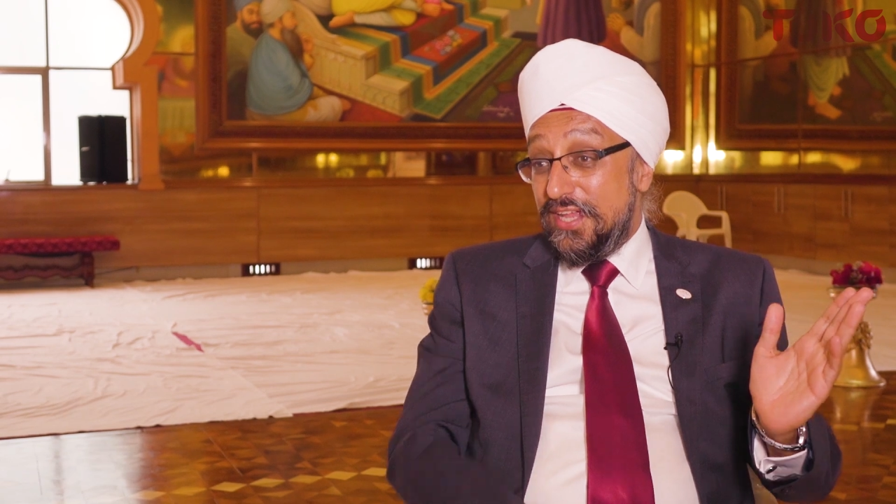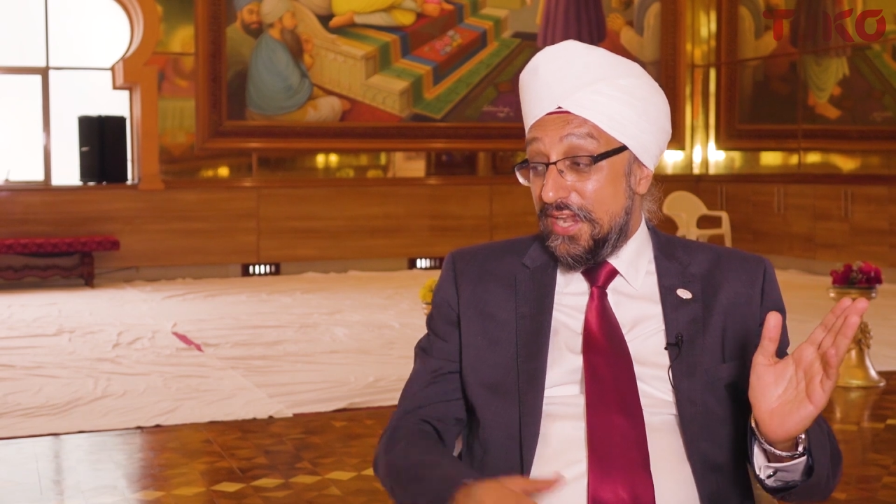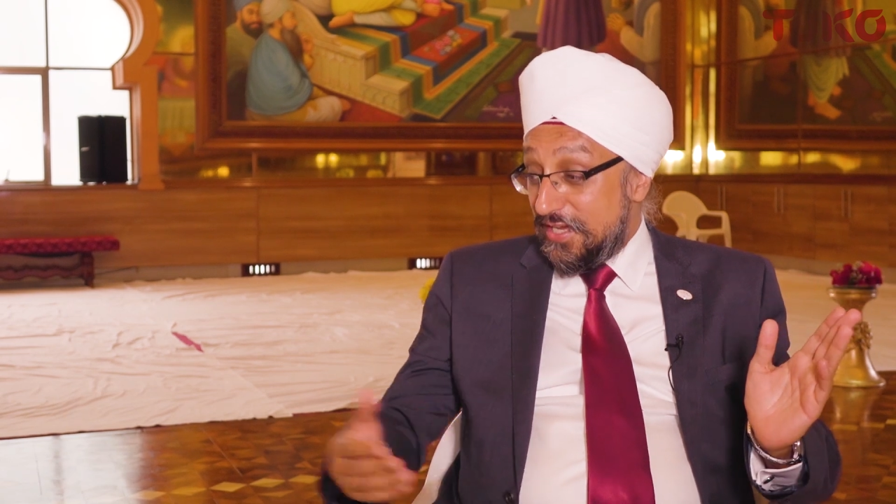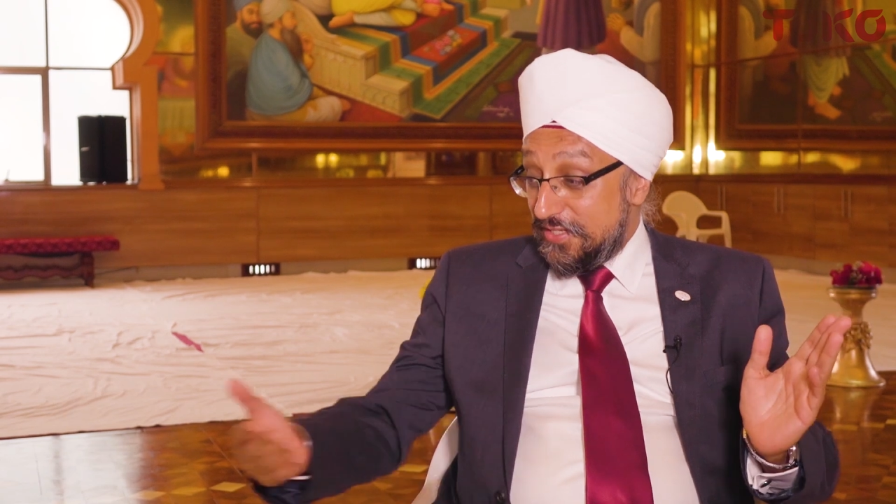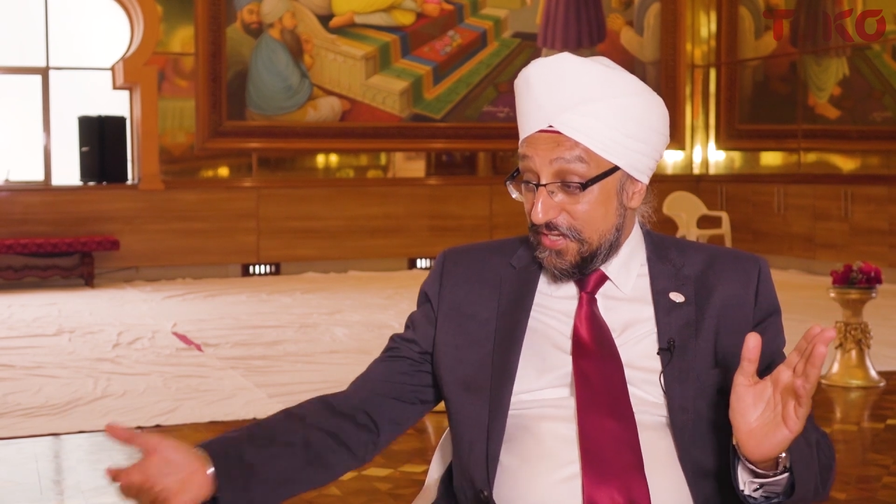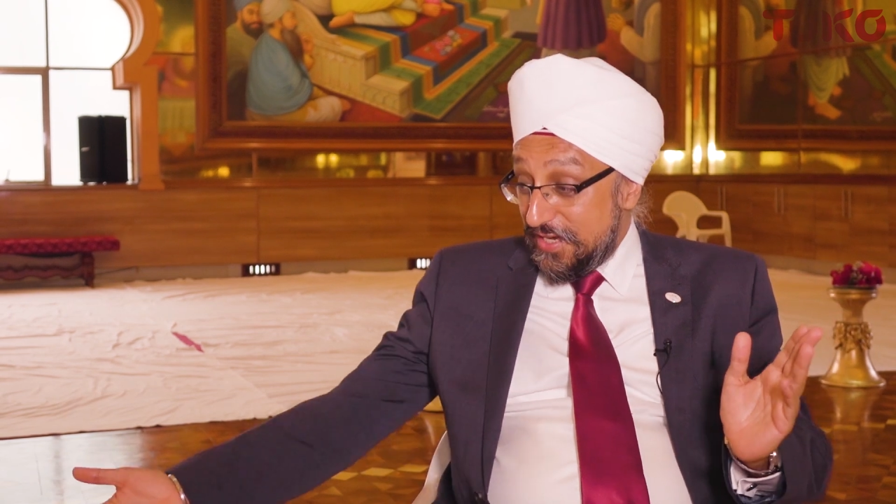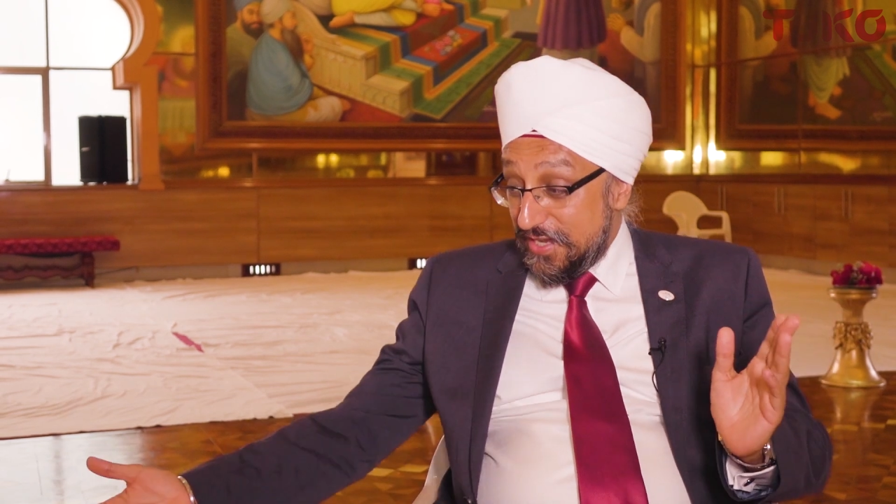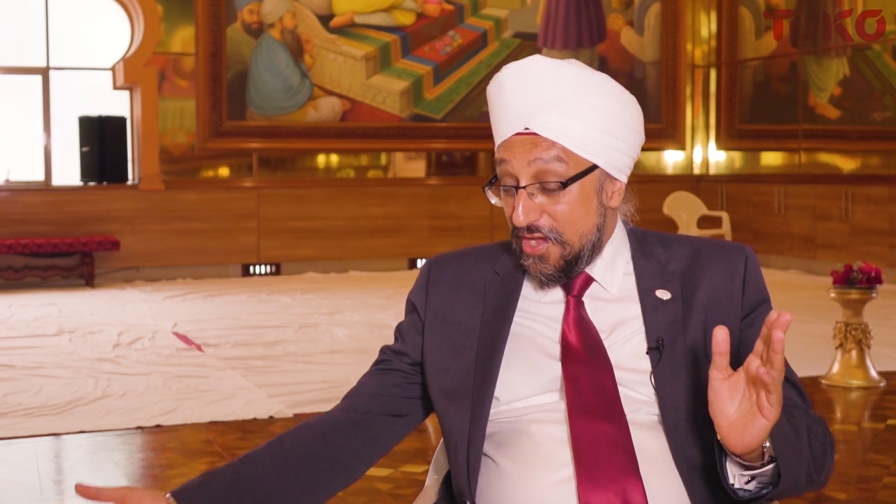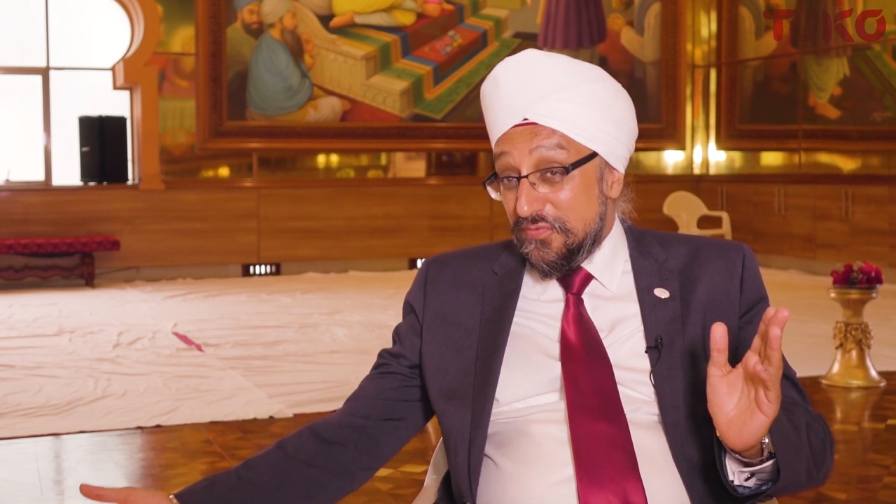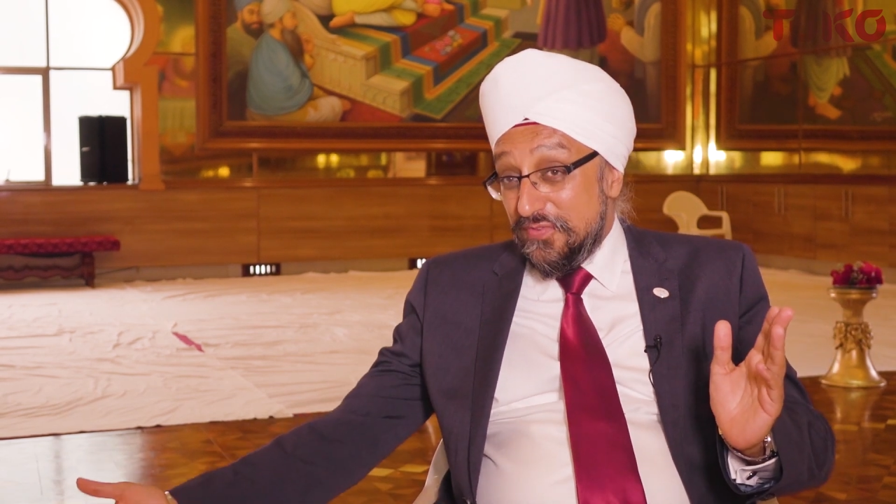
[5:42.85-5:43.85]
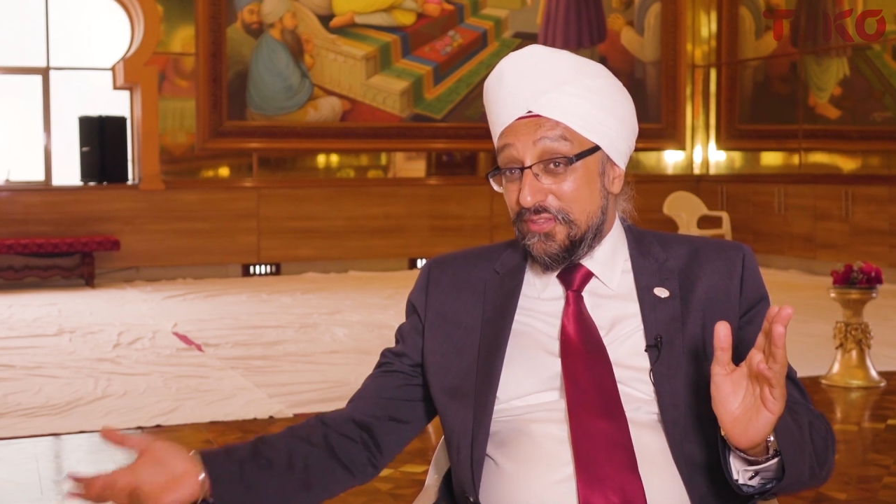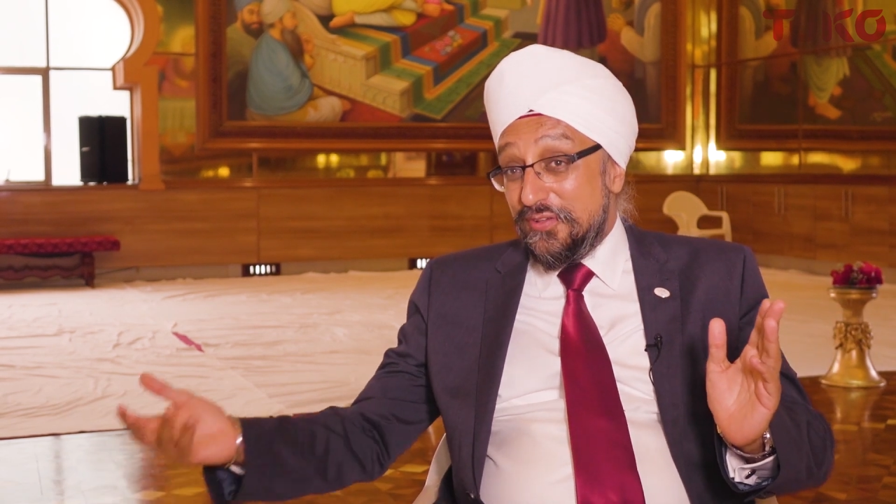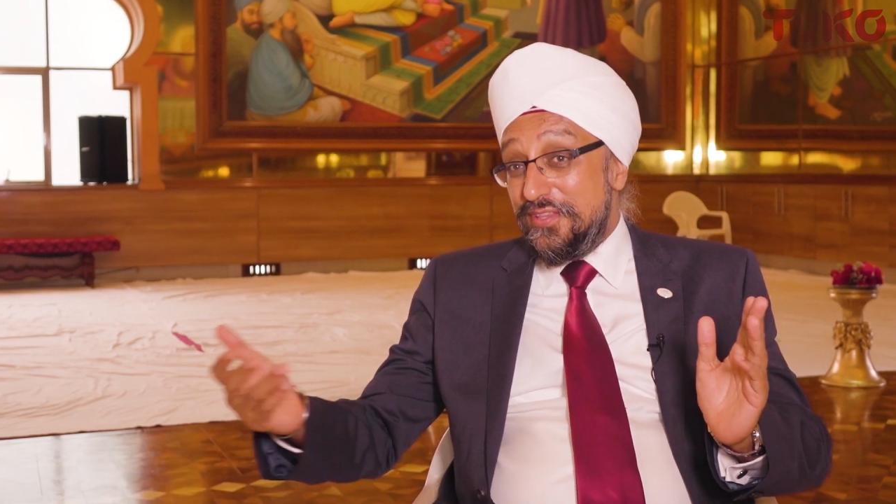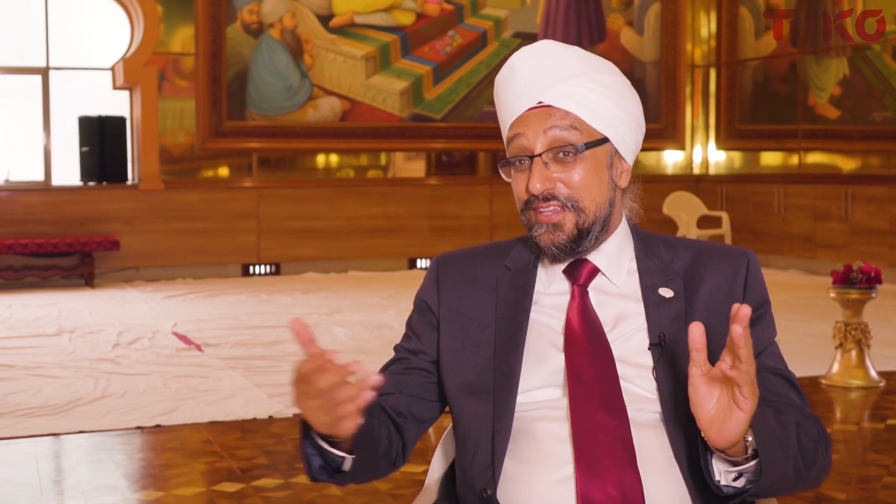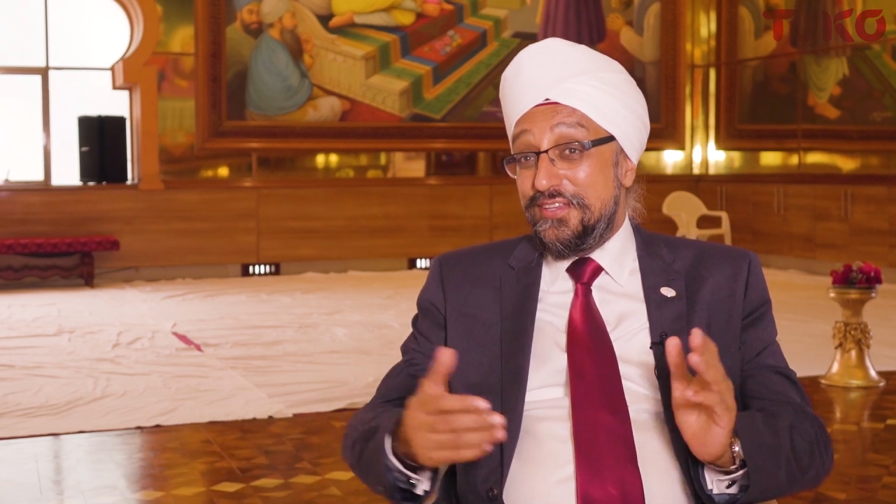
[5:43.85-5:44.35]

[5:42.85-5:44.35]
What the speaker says: and he sat down with all the